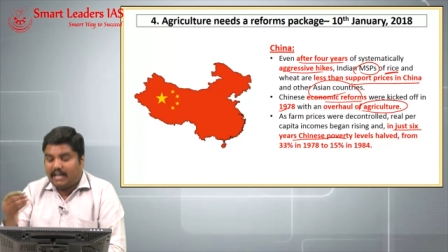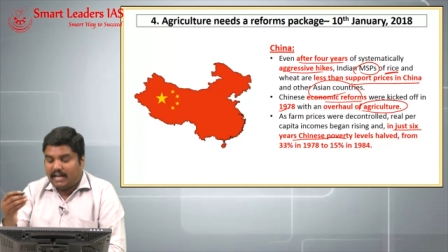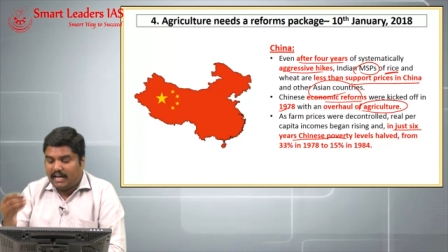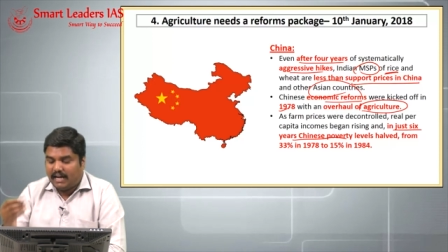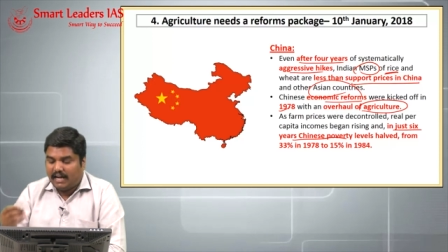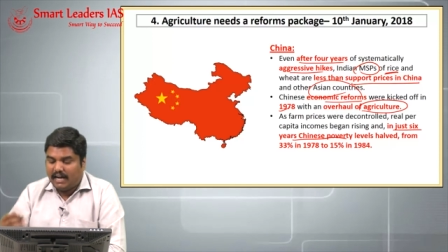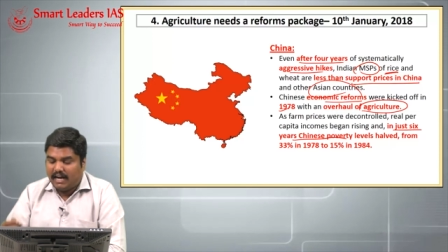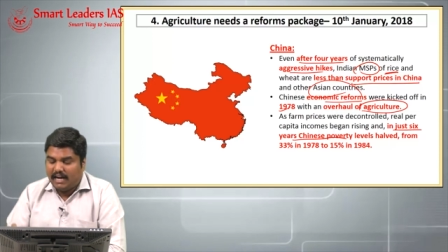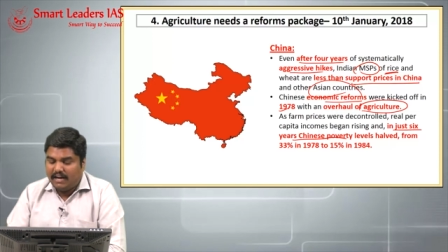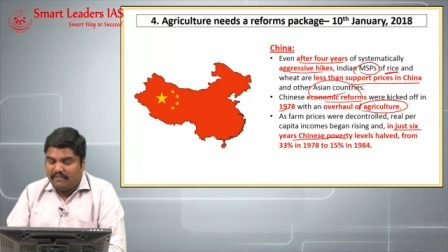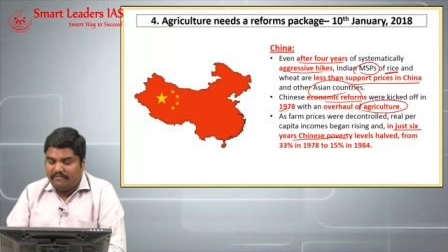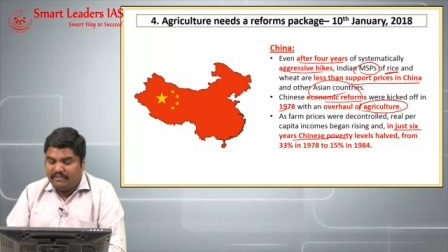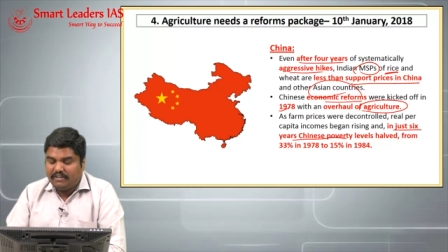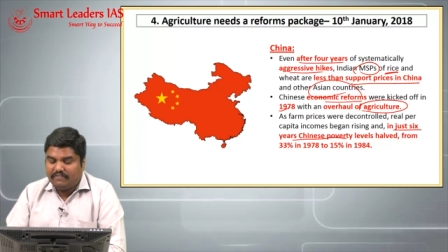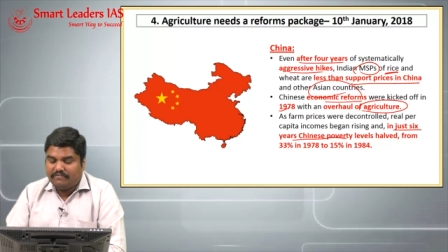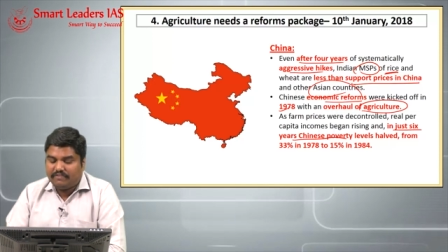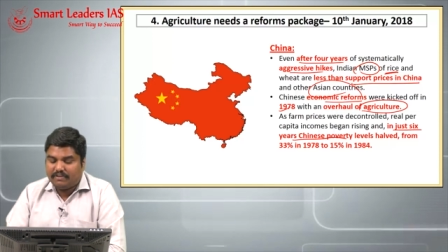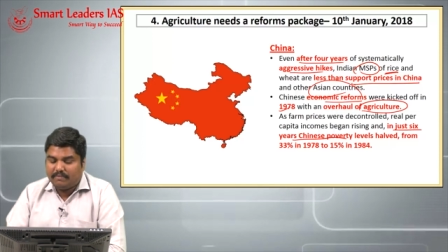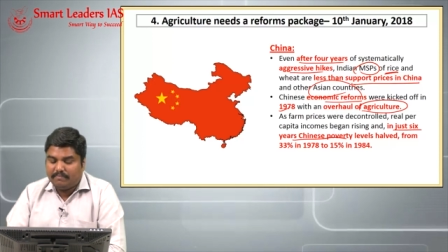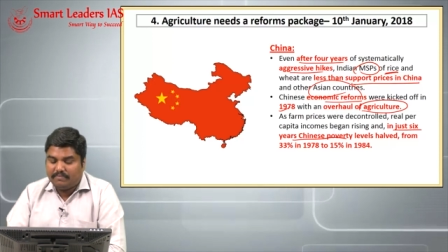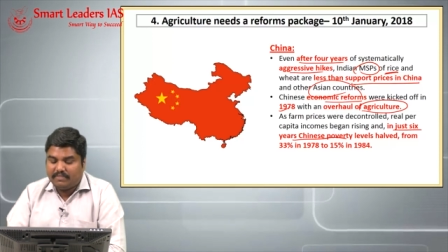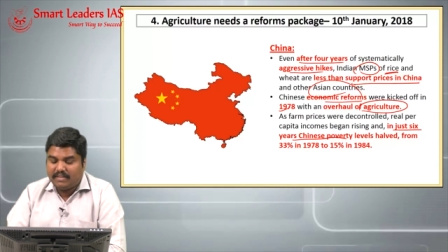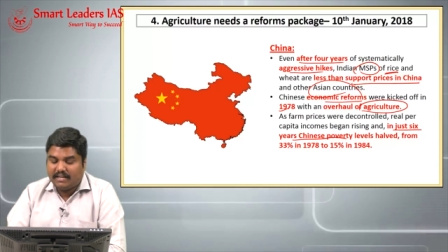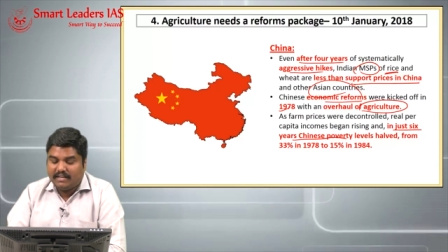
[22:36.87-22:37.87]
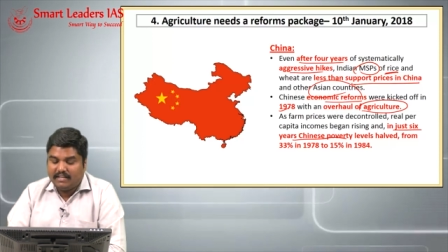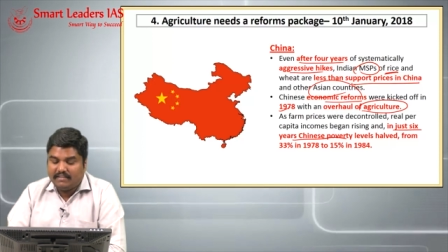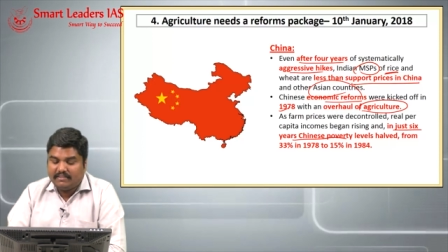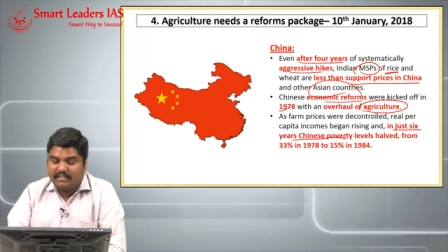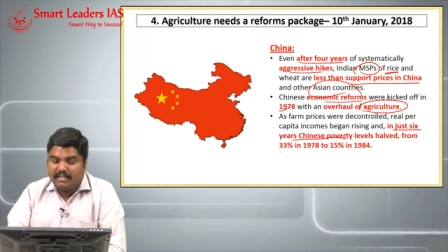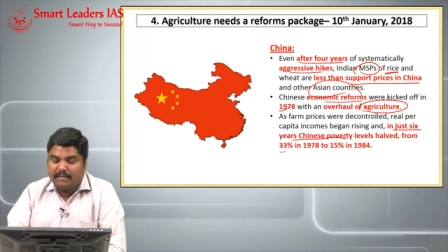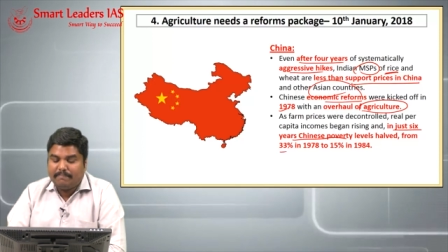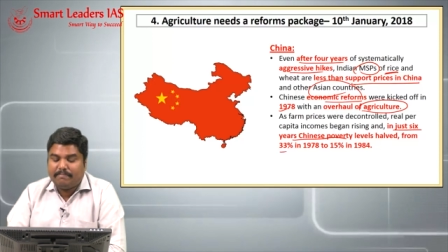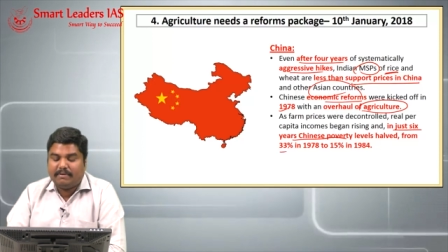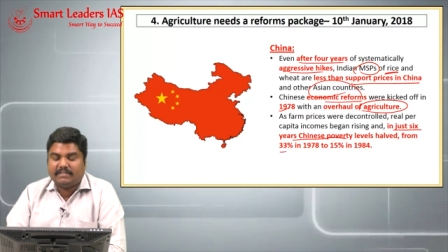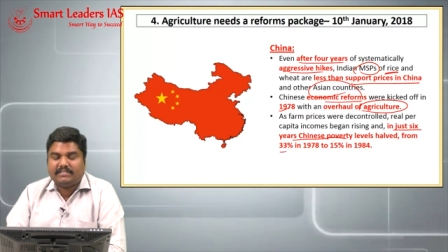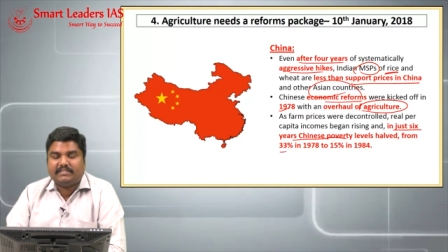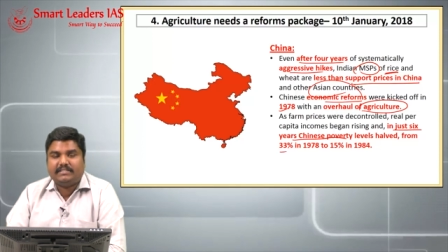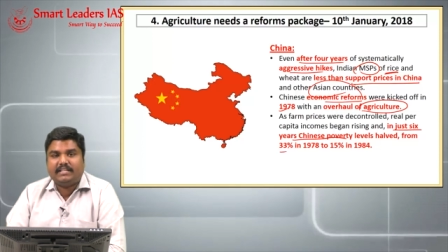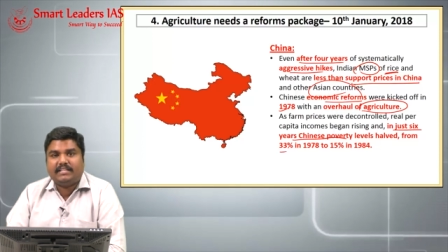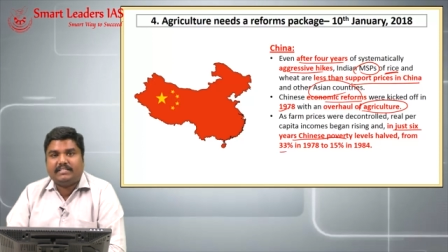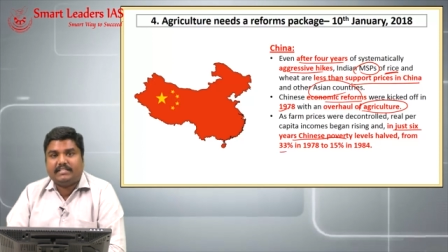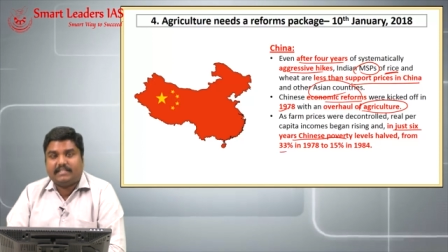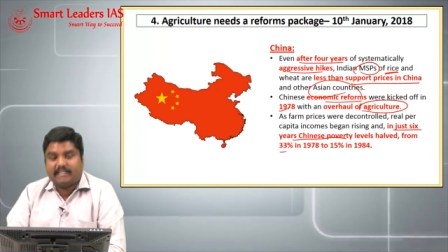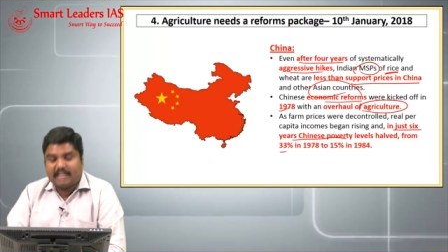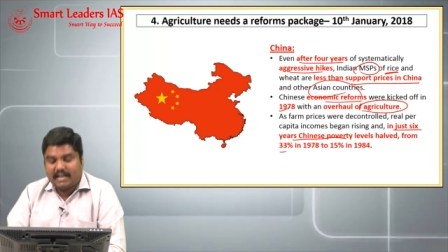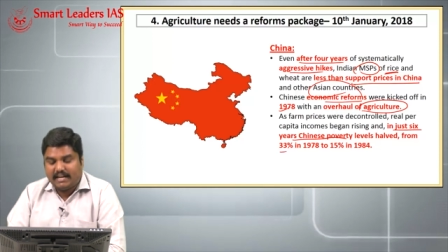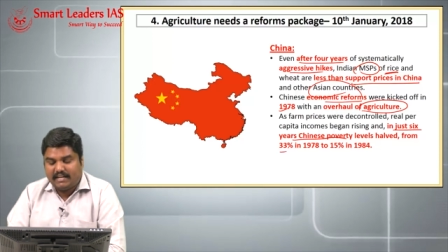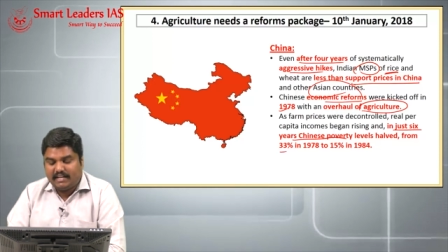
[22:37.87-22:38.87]
halved from 33%
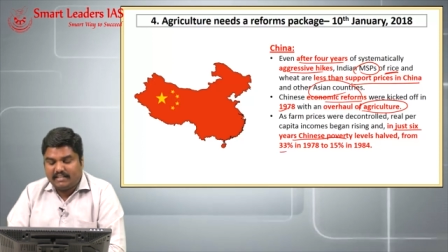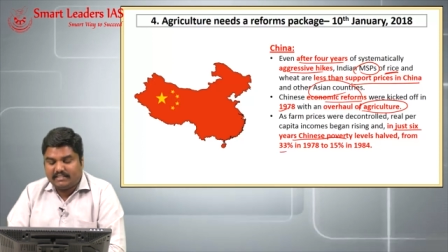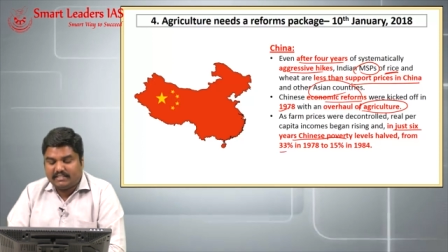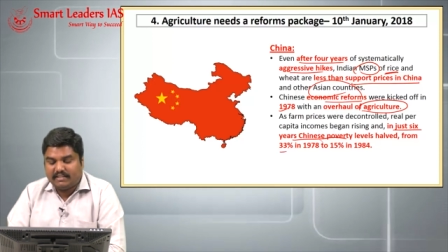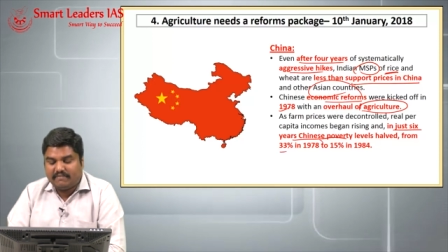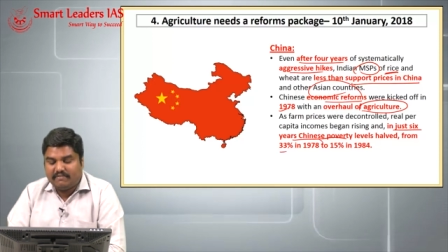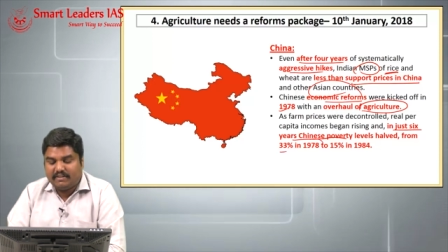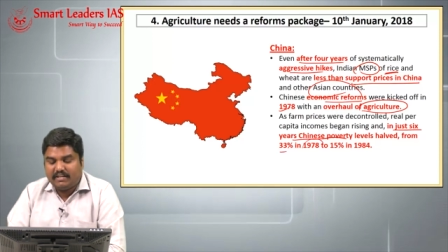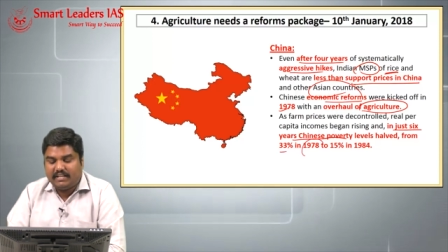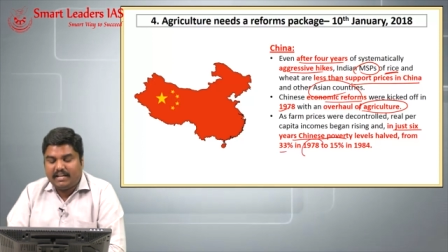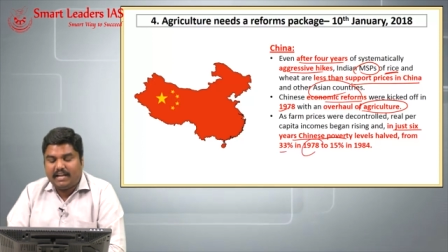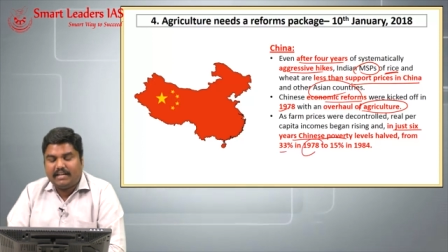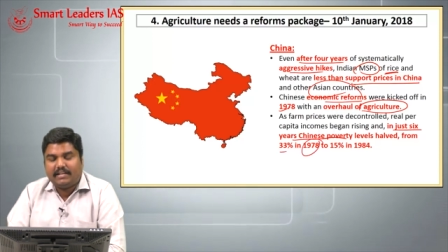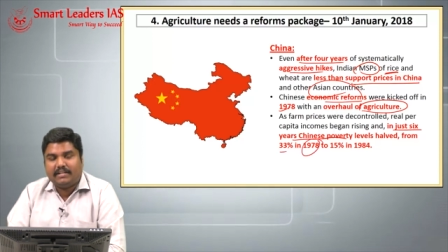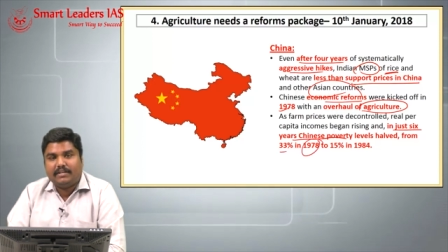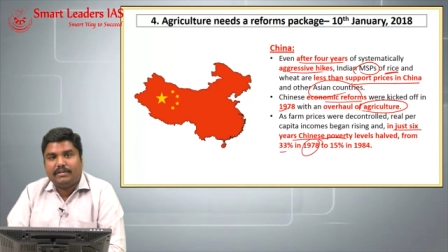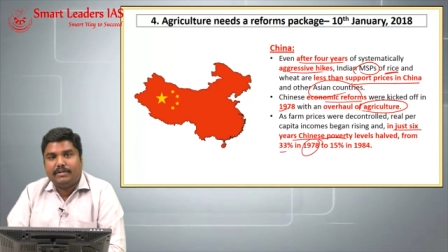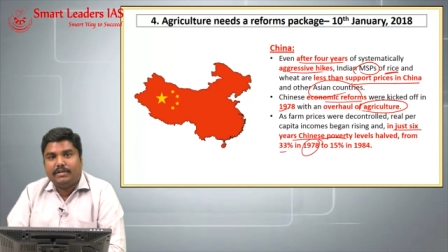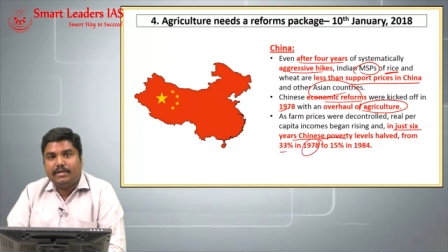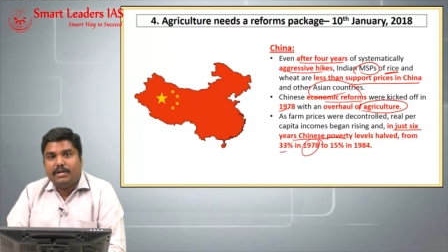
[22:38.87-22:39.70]
in 1978